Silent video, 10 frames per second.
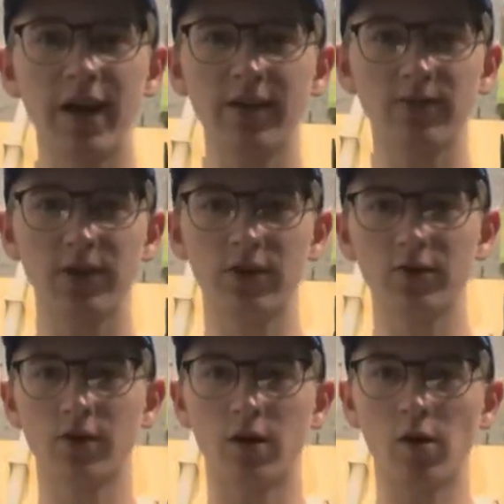a
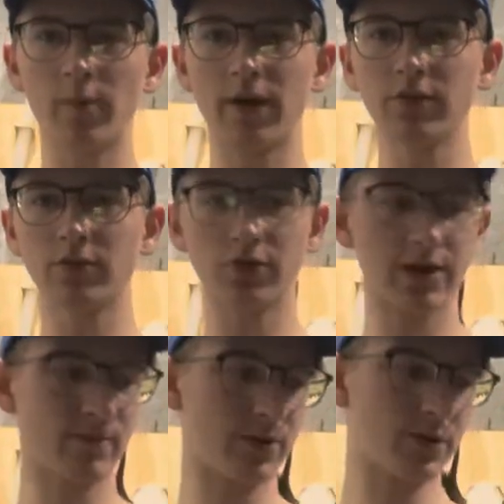video all about
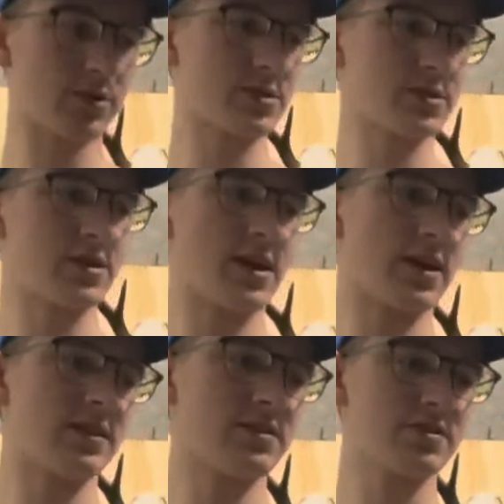crampons.
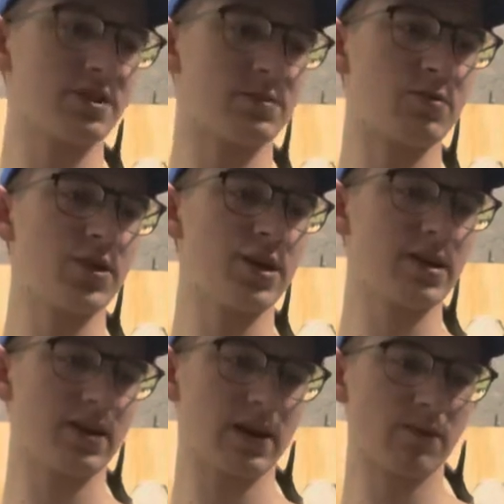Uh, these are a
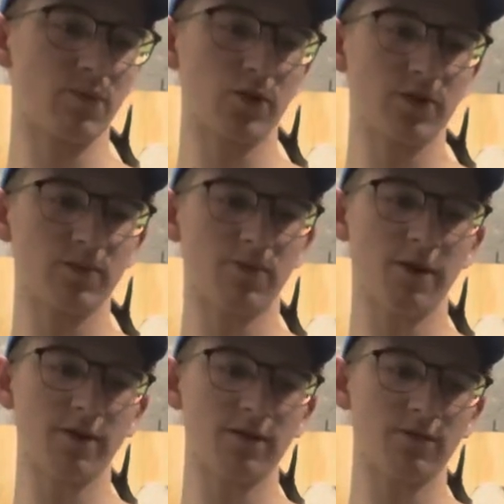pretty important
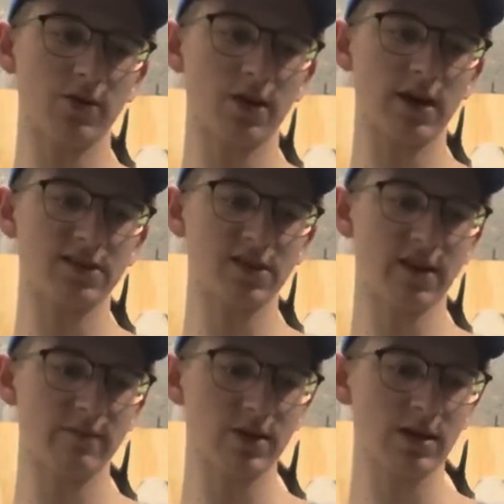part of your ice
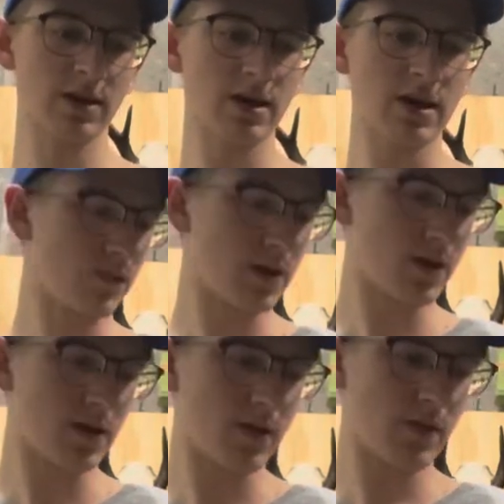climbing.
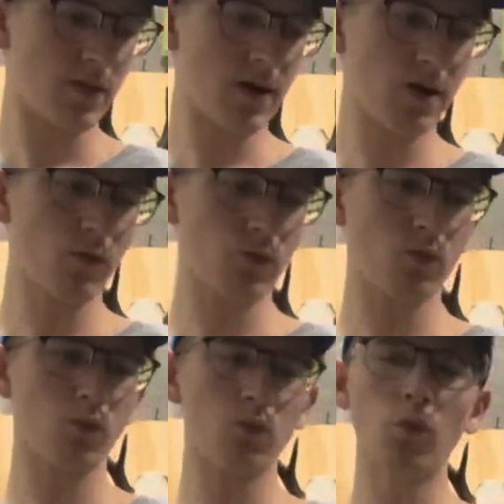They're
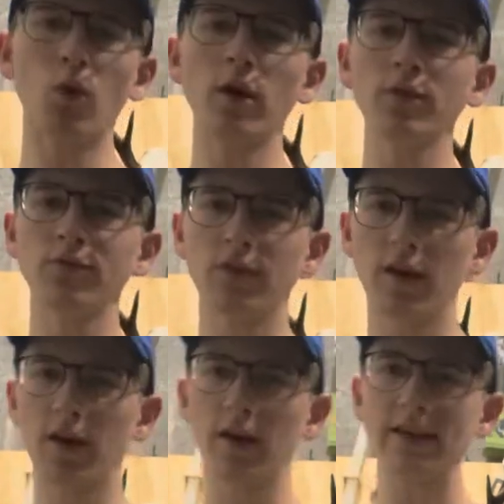one of
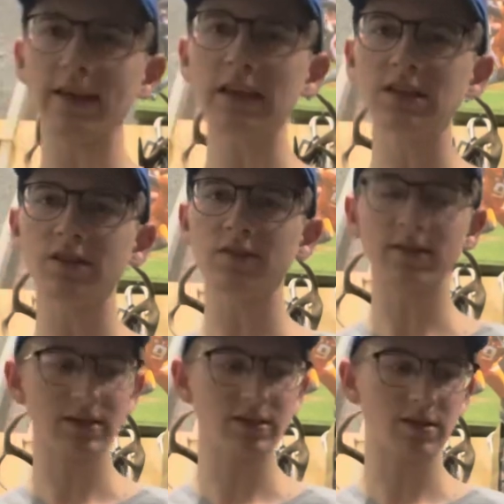the easier
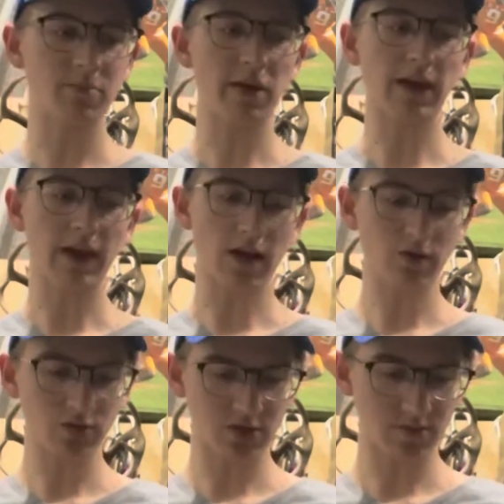things to pick
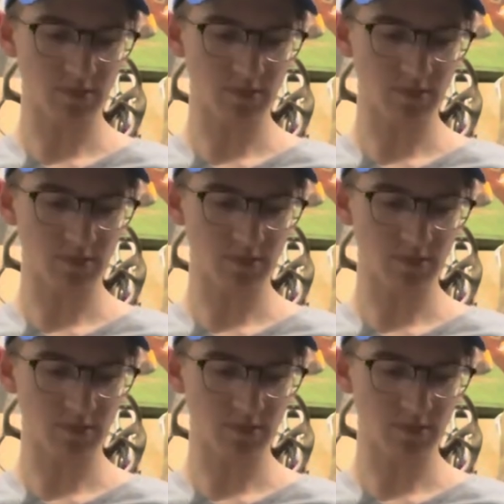out just